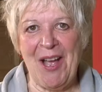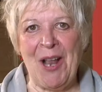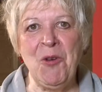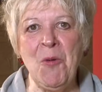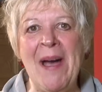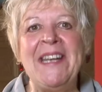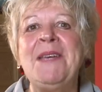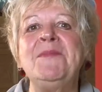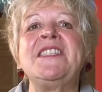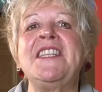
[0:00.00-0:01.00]
Hello, my
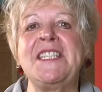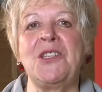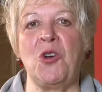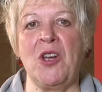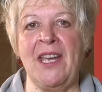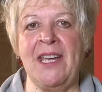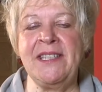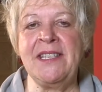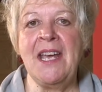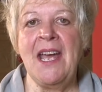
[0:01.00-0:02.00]
name's Liz
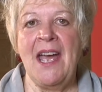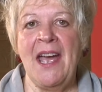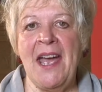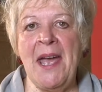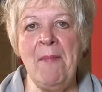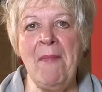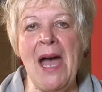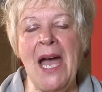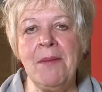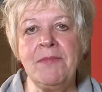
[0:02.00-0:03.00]
Lochhead.
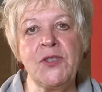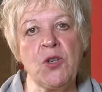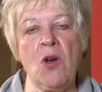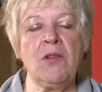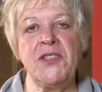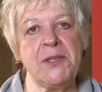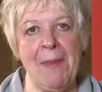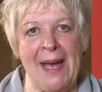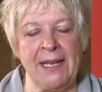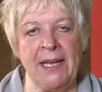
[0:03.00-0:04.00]
I'm Scotland's
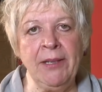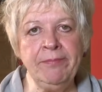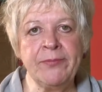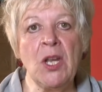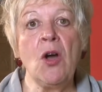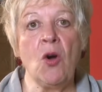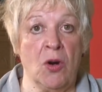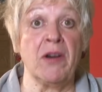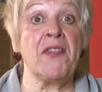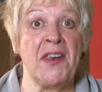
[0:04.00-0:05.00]
Macker,
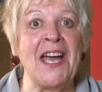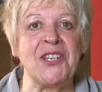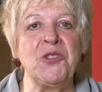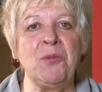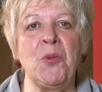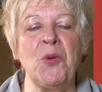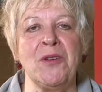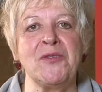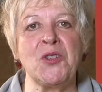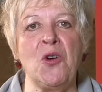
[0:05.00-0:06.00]
or the National
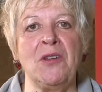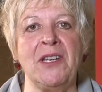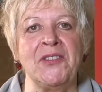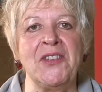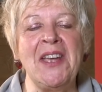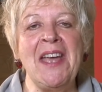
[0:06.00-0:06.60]
Poet of Scotland.